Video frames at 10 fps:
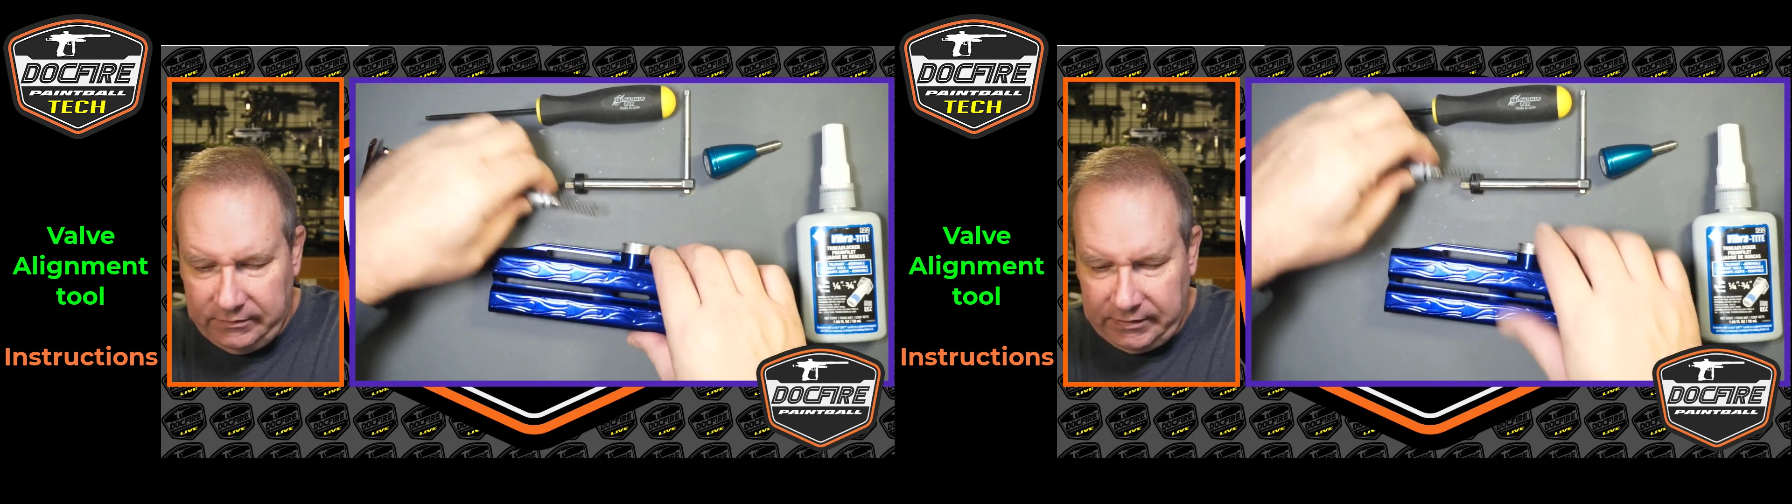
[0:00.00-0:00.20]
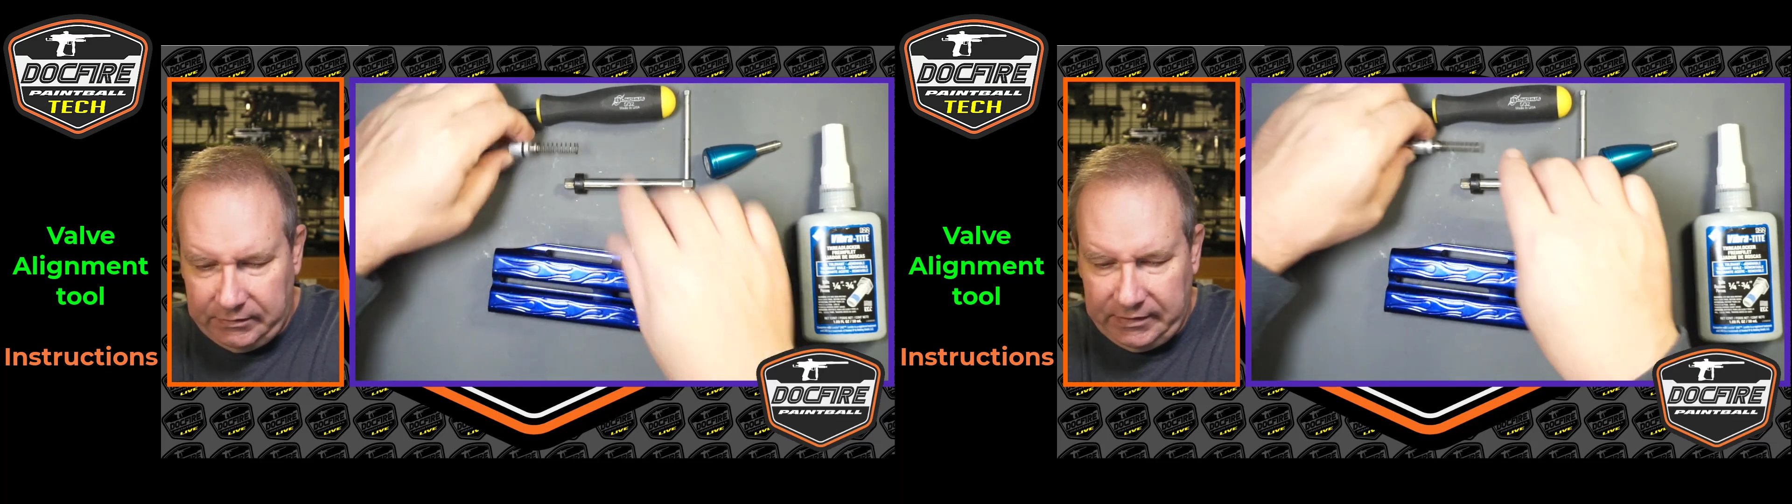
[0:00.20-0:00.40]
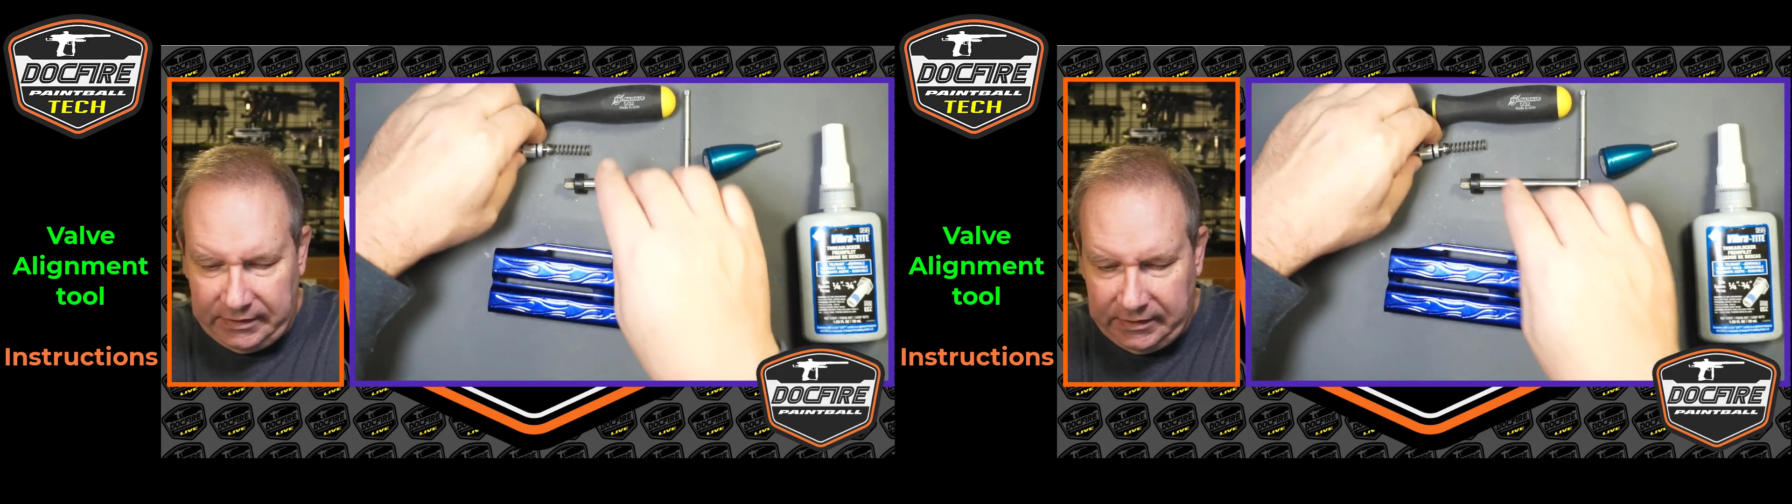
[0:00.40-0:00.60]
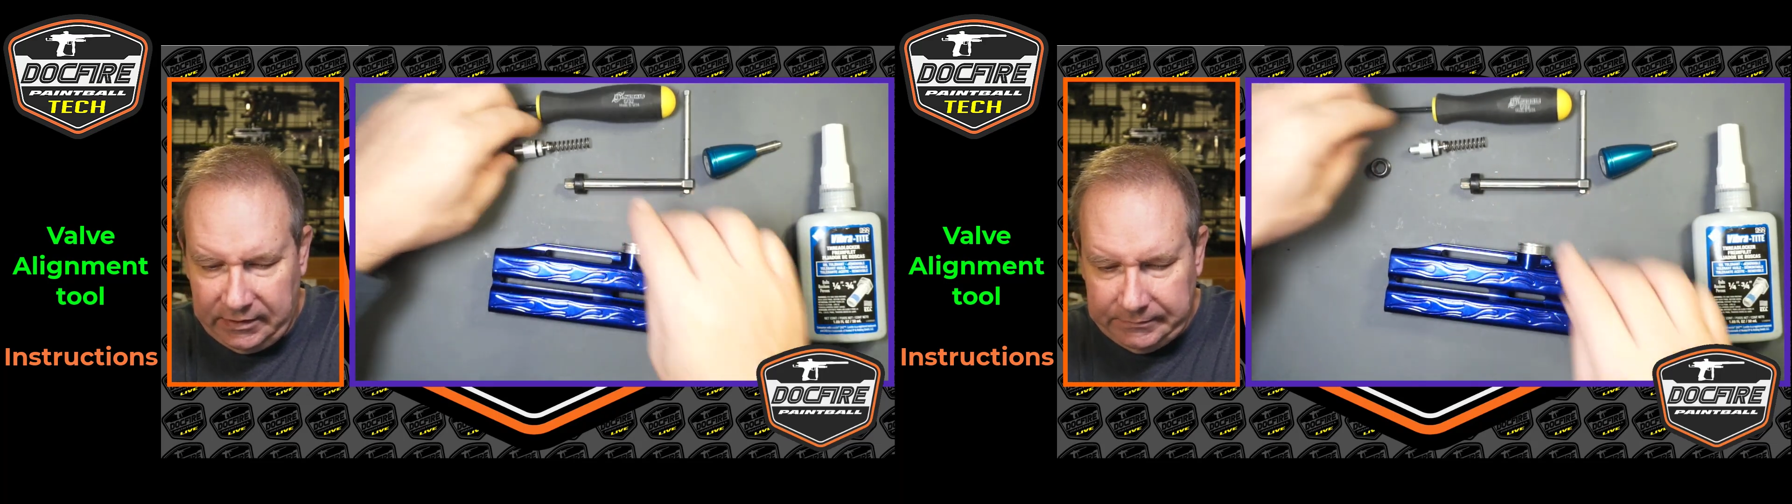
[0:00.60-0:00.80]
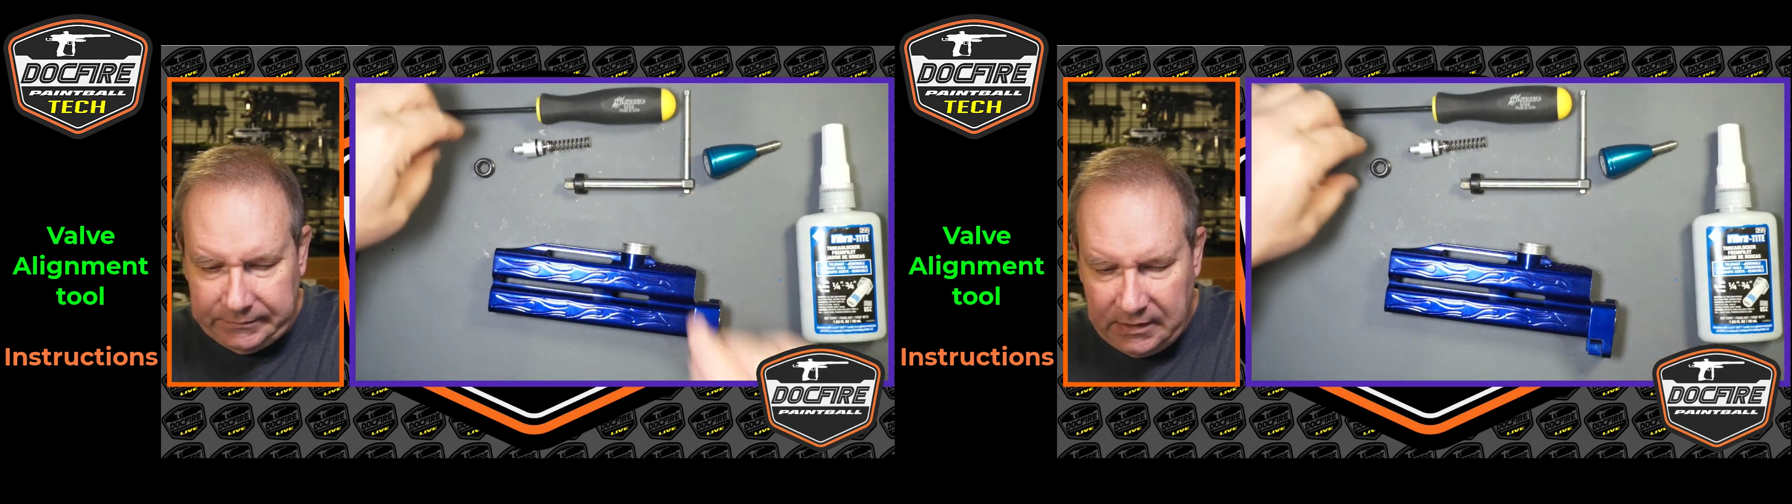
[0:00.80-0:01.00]
Everything
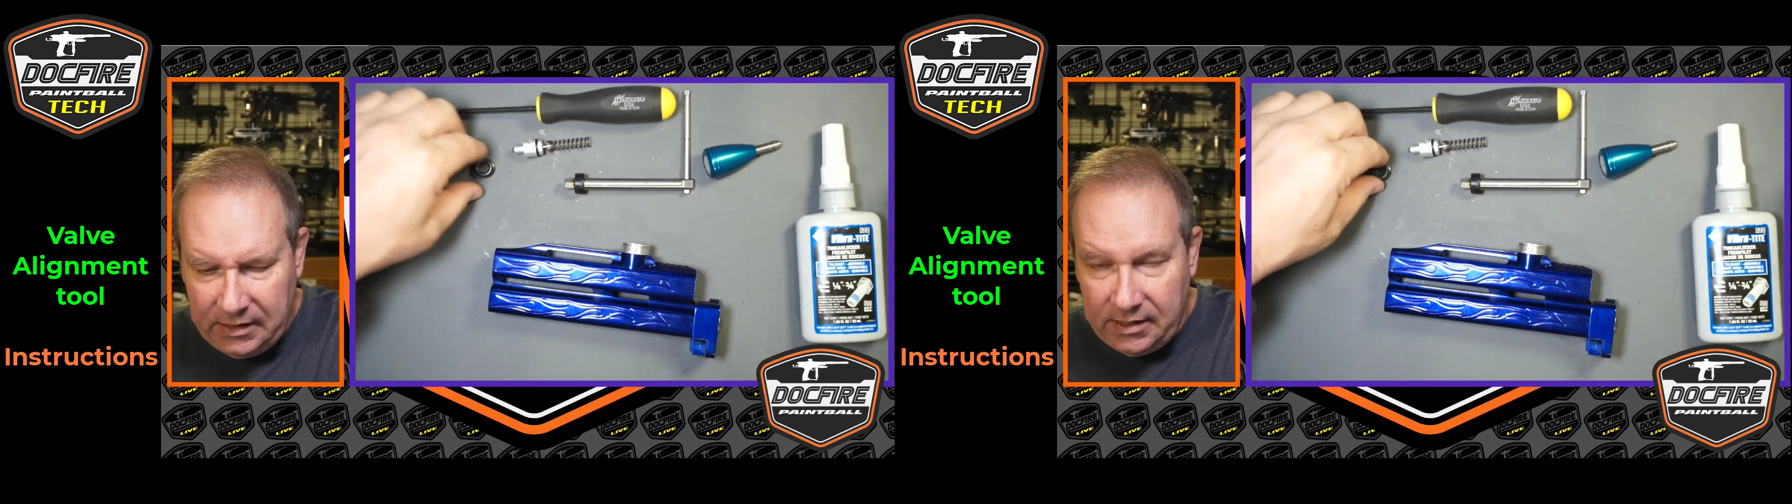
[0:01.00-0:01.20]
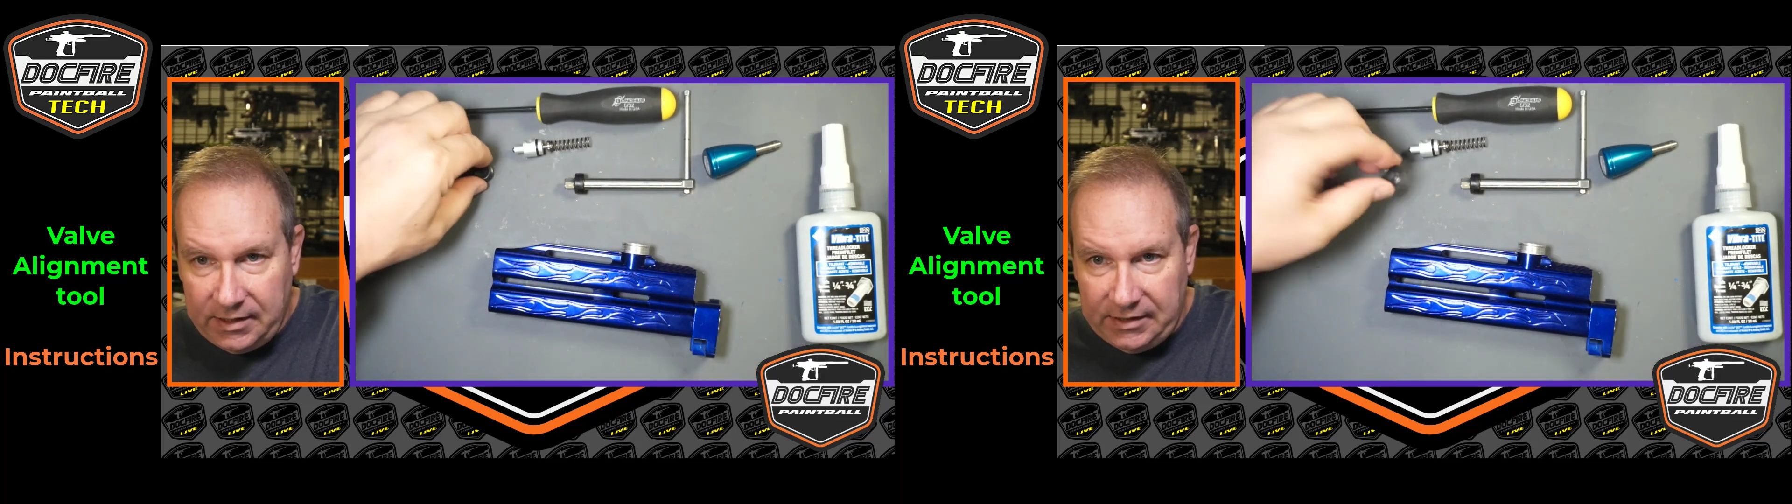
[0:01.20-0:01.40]
here. You